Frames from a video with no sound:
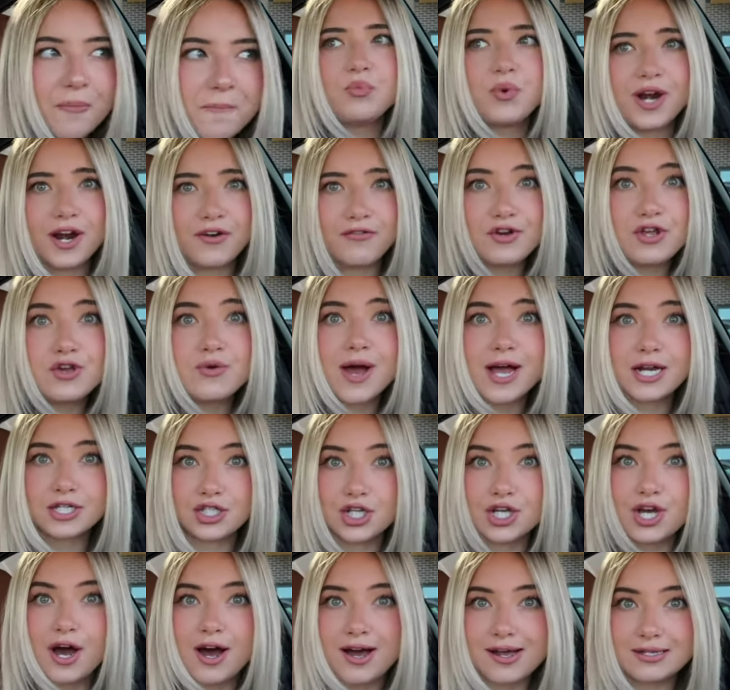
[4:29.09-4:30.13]
Whenever you
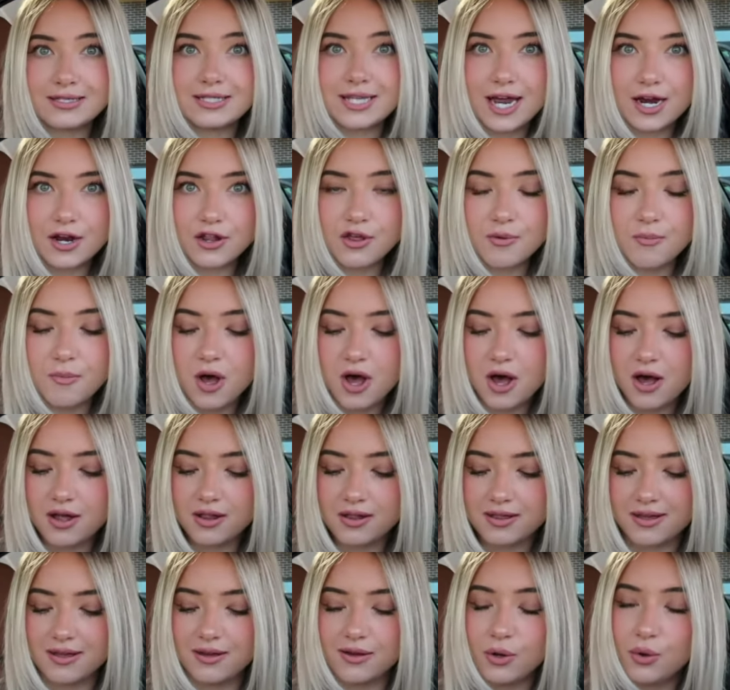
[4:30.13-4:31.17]
actually got inside of the
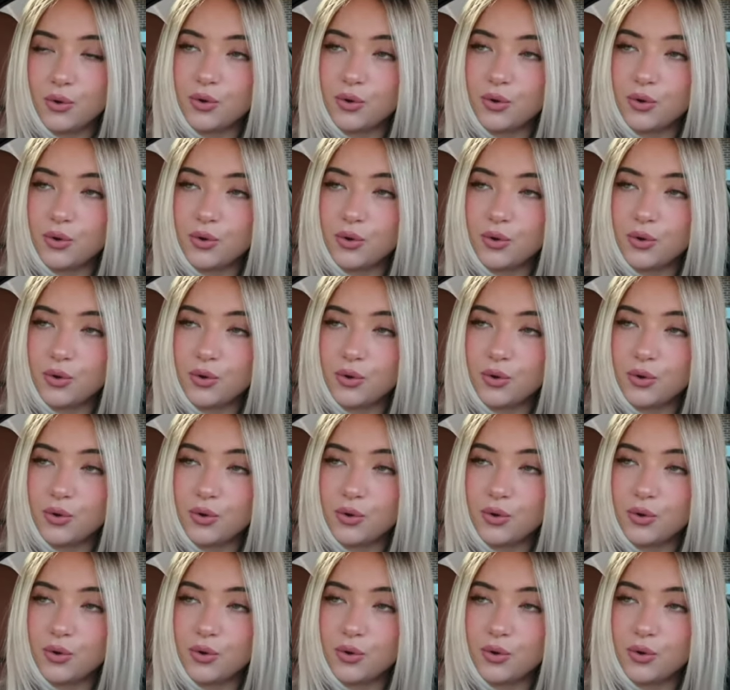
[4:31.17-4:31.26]
mall,